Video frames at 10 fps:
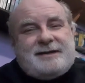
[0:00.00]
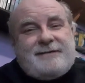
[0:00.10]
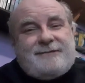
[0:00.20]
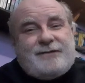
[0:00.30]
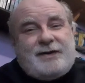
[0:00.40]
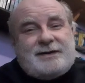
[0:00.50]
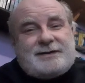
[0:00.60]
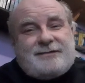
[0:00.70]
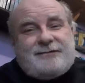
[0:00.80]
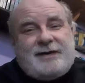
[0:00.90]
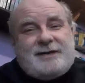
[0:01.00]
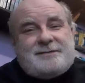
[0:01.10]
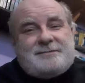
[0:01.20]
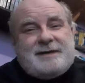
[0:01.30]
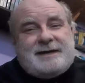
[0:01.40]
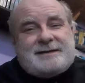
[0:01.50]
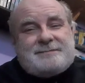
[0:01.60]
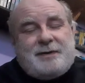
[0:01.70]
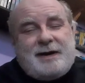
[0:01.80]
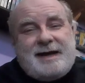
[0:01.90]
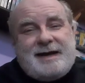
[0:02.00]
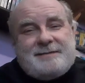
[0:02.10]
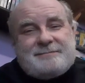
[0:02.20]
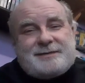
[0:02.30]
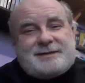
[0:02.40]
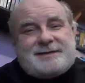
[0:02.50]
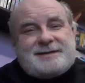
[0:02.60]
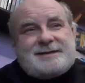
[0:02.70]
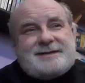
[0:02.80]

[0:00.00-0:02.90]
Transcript: the first film is perhaps,